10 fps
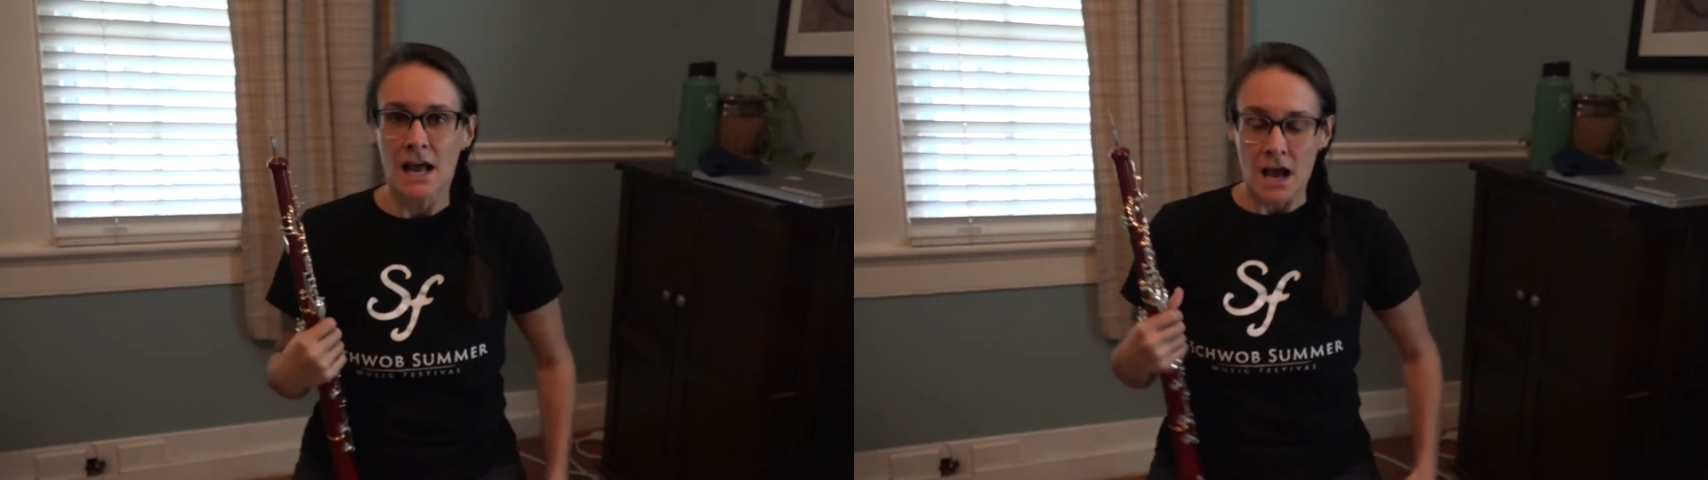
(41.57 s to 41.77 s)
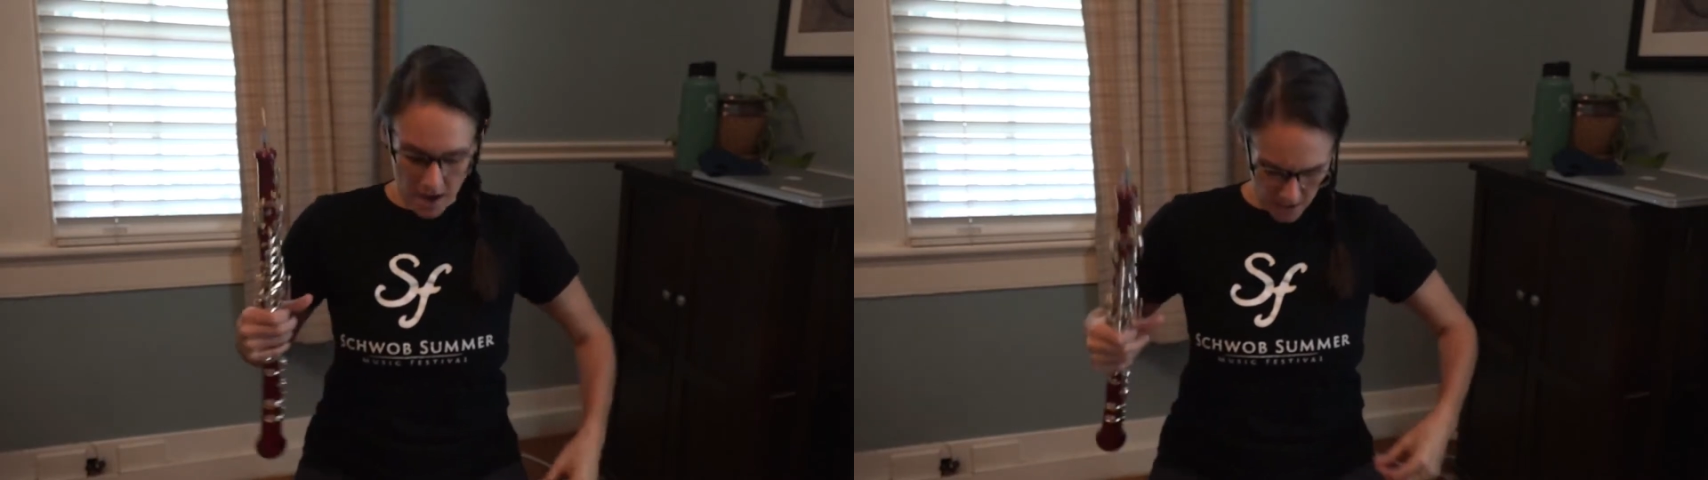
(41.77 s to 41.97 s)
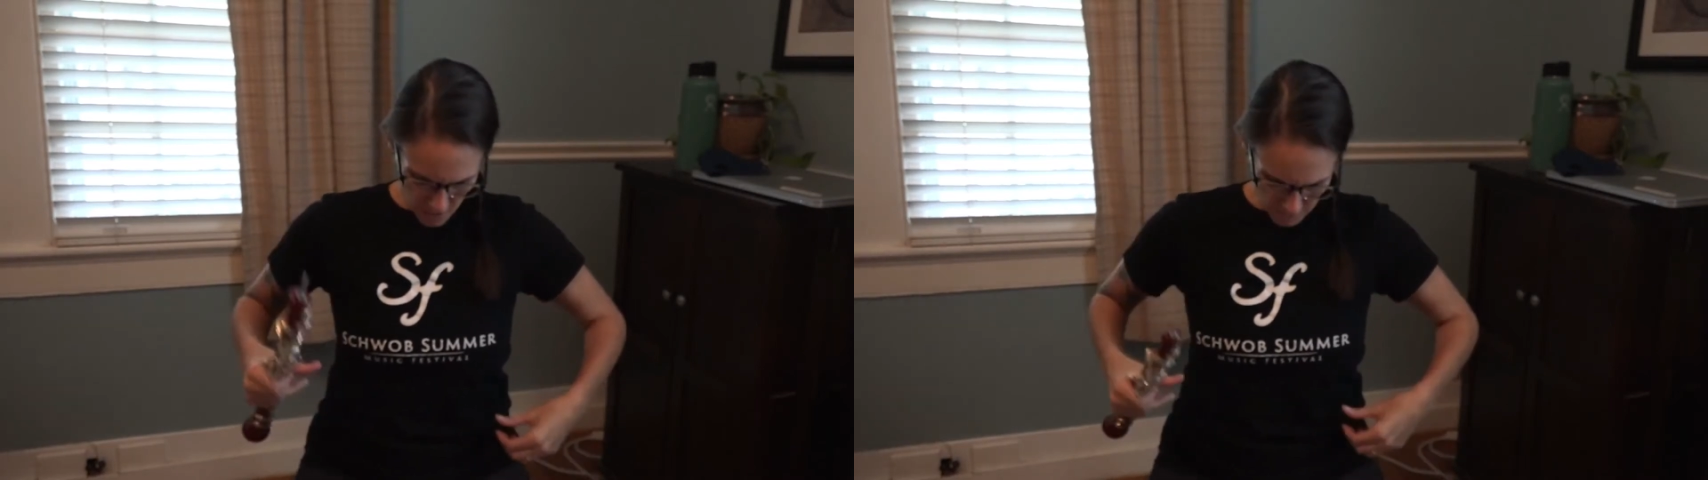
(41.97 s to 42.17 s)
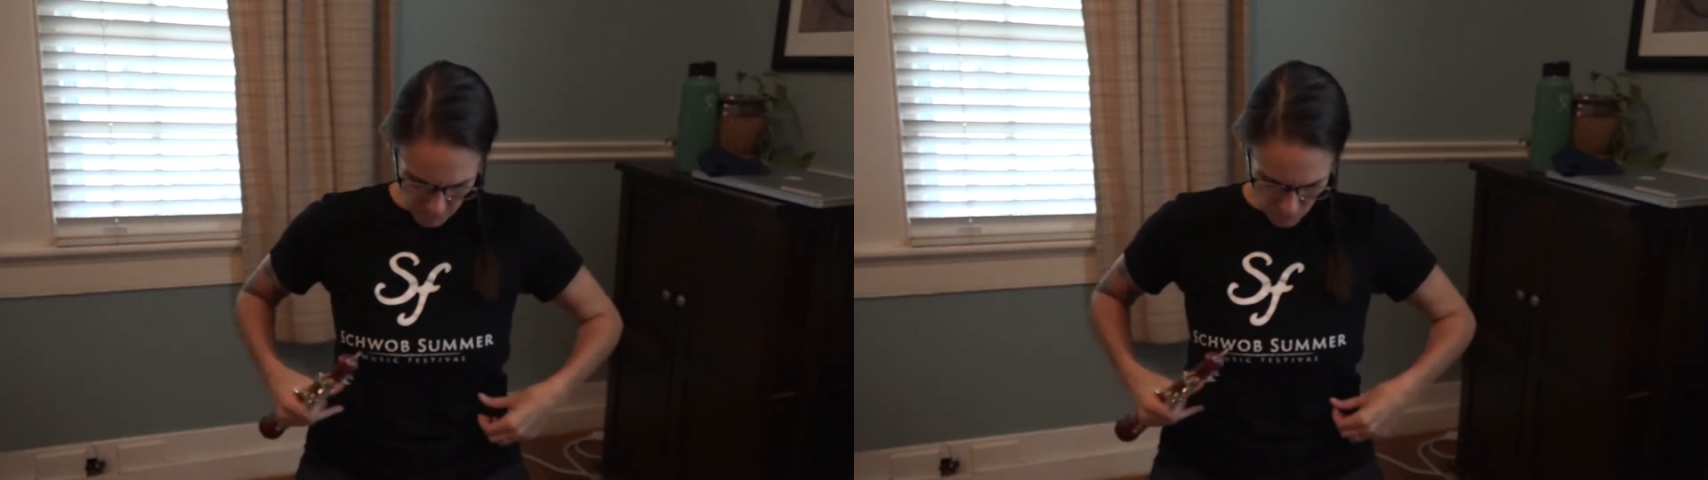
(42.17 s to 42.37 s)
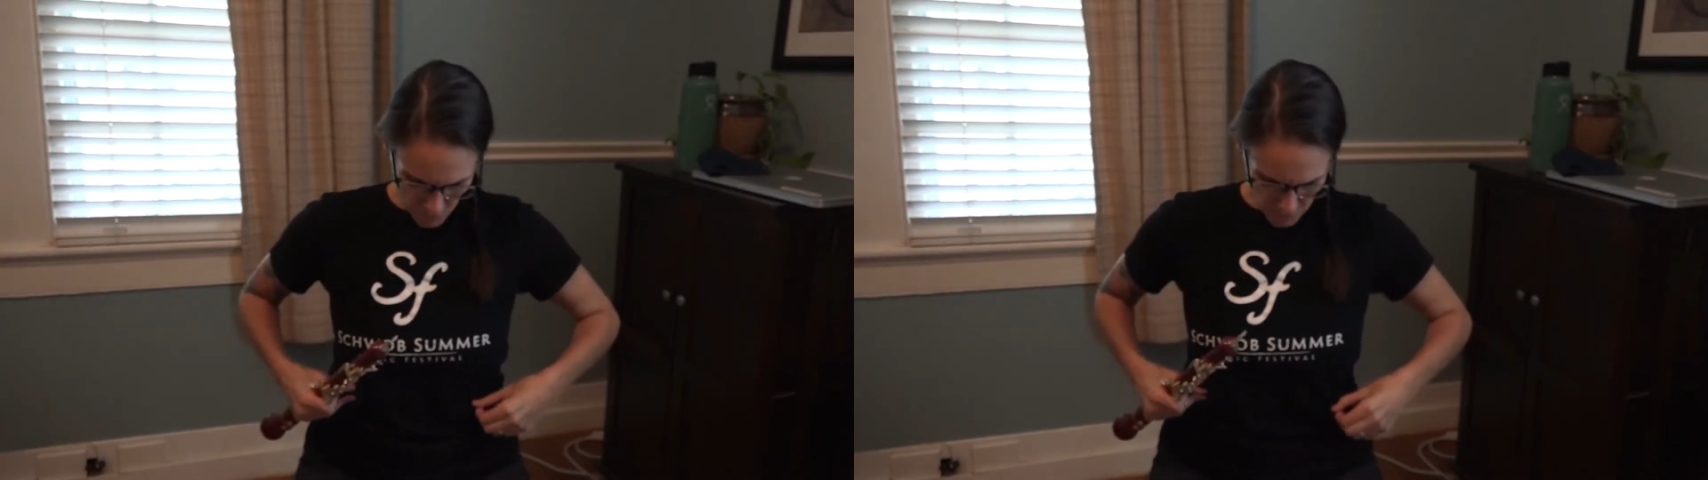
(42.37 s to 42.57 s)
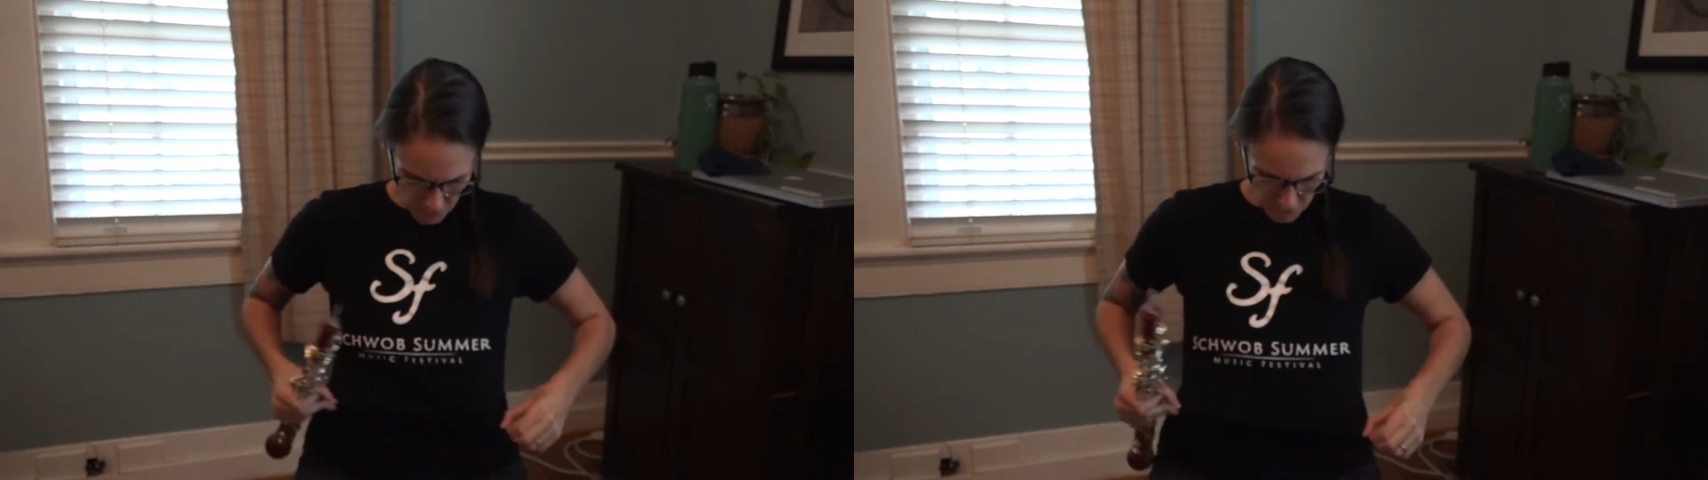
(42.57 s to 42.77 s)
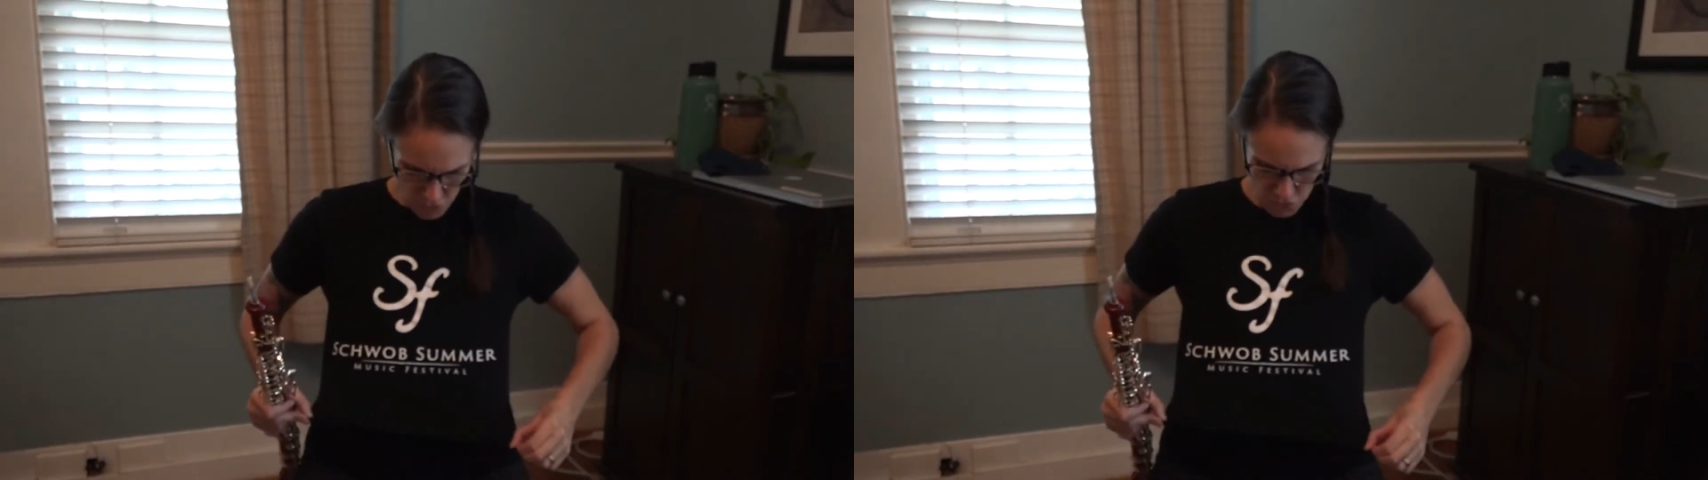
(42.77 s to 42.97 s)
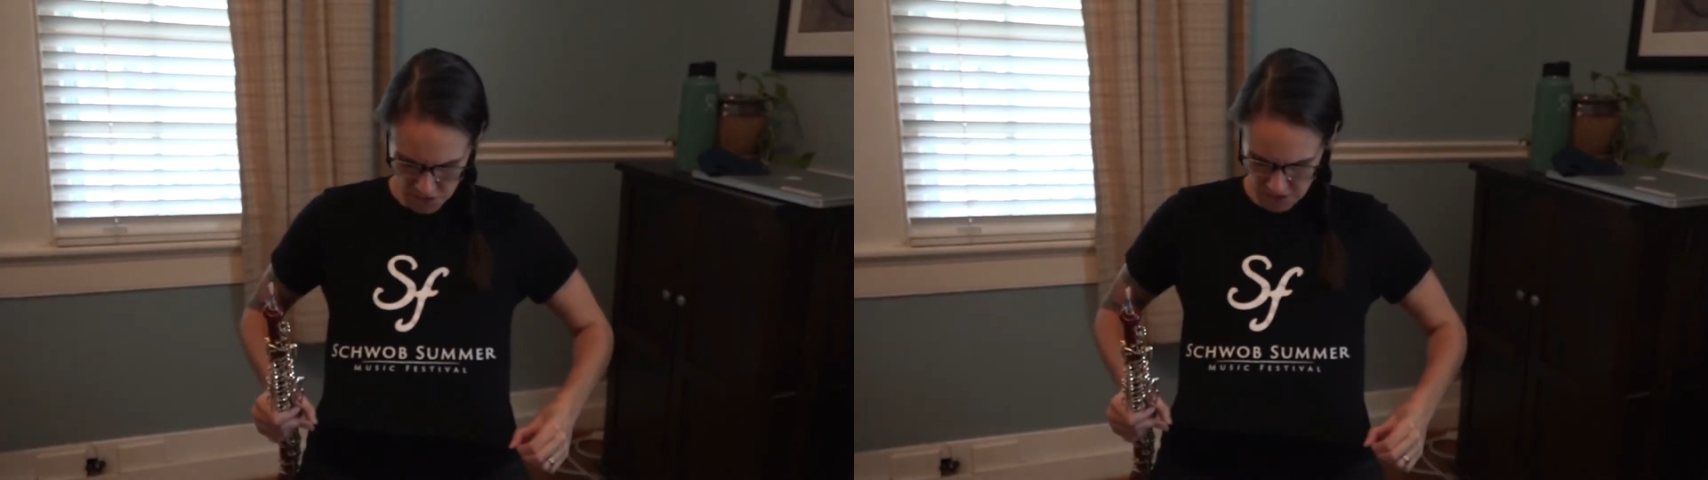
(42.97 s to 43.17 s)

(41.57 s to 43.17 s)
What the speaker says: I also want to